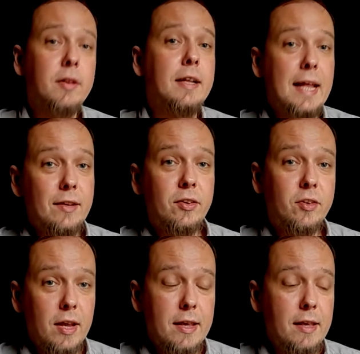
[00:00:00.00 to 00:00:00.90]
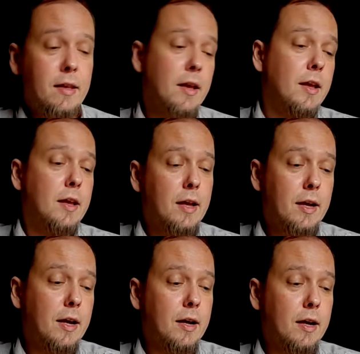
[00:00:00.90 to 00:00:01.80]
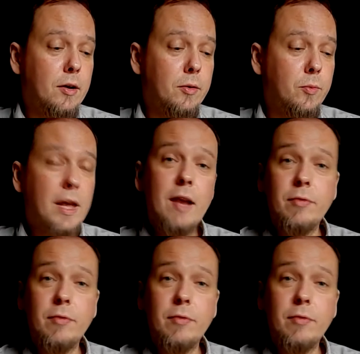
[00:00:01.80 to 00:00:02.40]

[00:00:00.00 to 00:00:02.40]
Let's say we have